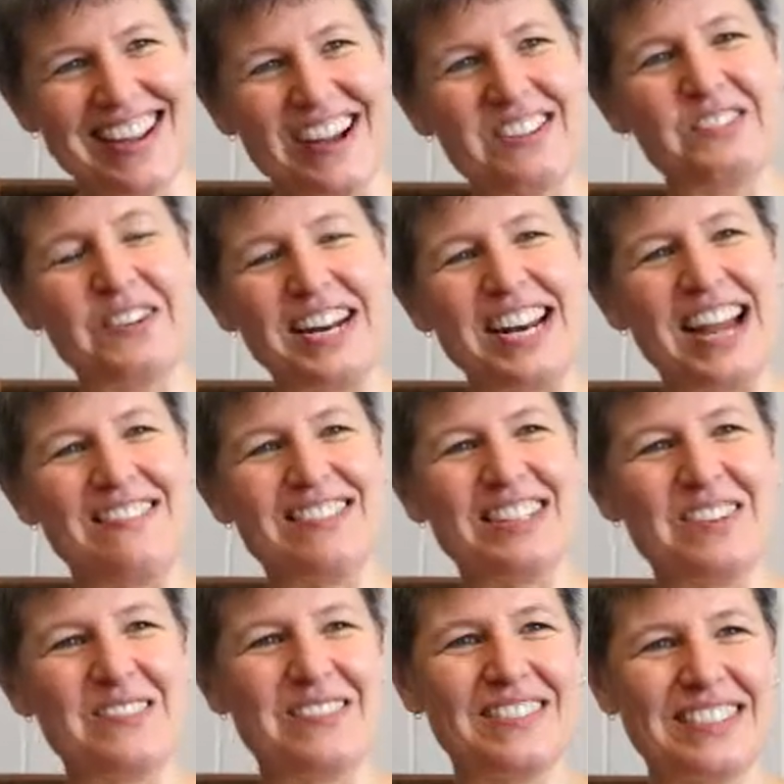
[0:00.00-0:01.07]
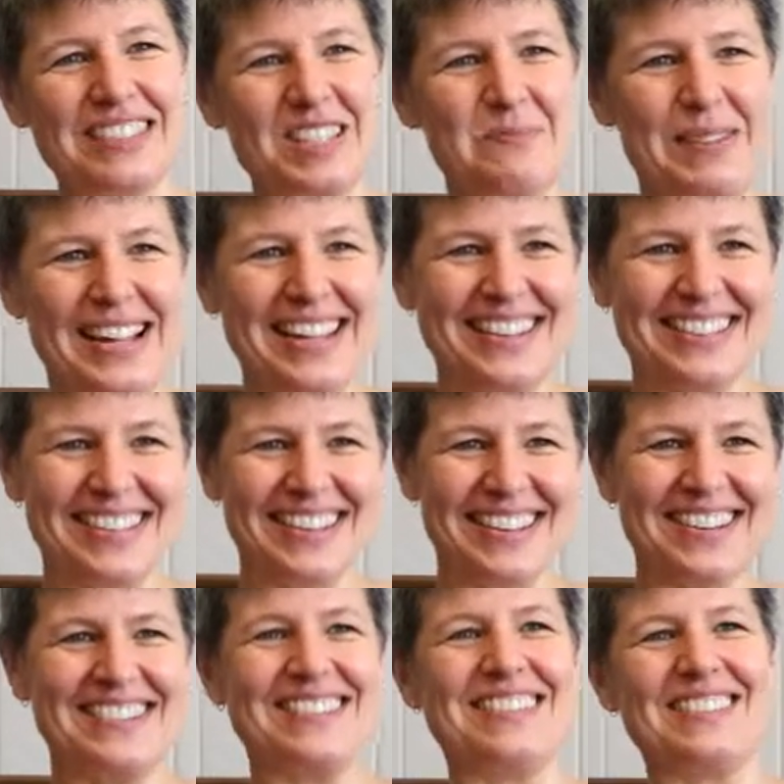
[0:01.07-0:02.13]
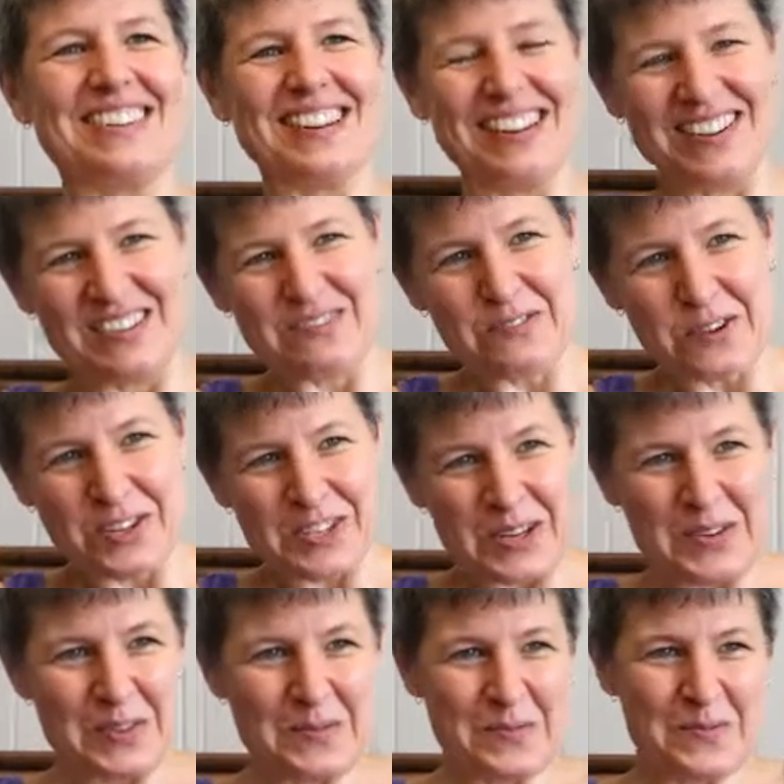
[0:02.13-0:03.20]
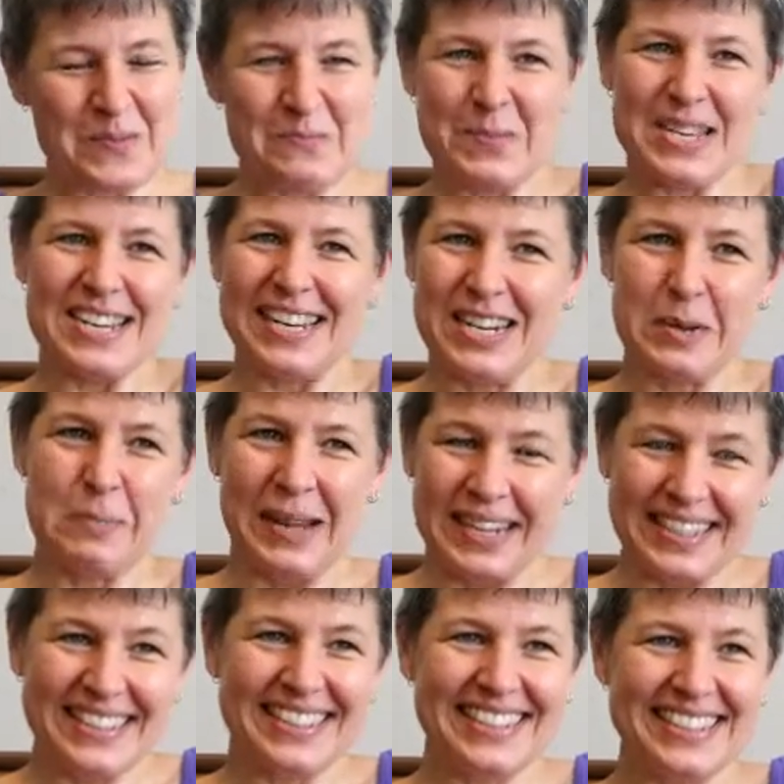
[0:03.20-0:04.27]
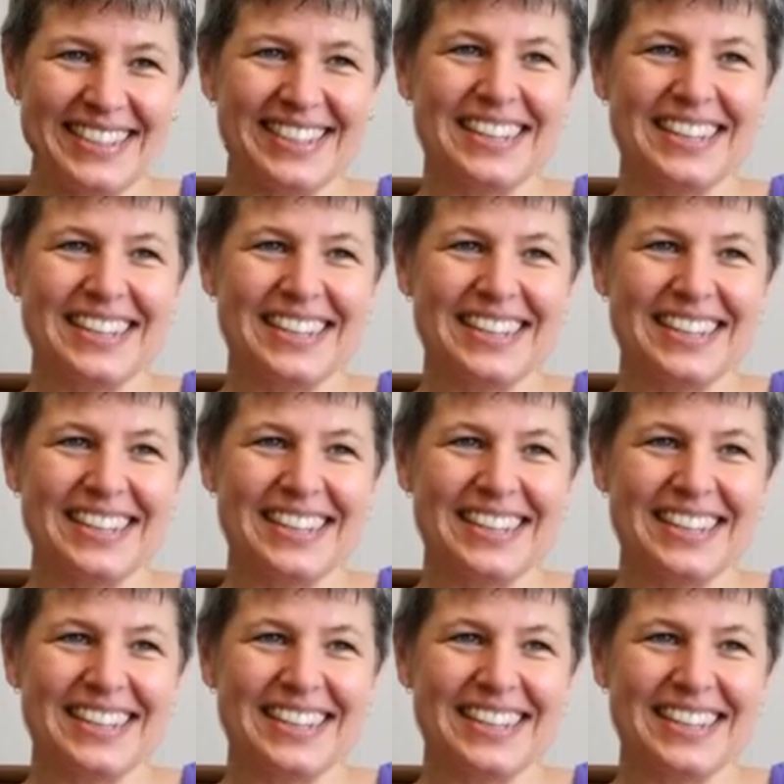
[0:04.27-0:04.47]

I was ready to have a little space and go and forge out and be independent.